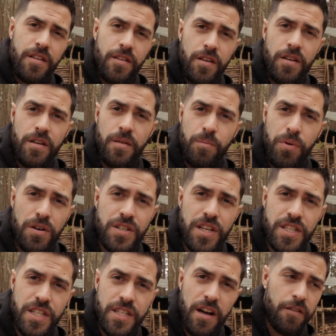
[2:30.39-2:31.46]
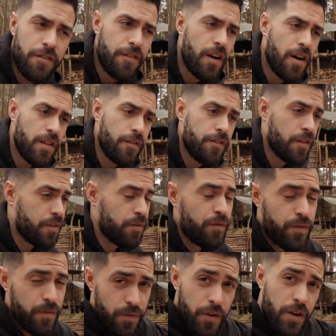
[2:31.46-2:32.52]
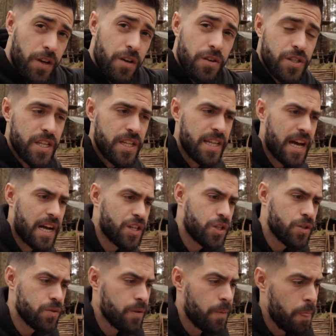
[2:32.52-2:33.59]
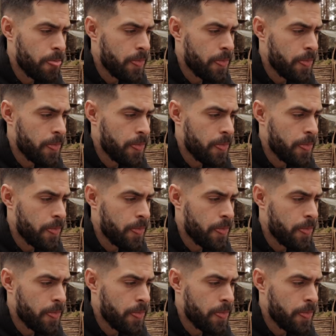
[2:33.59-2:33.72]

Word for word: to process it down further for, for use in the actual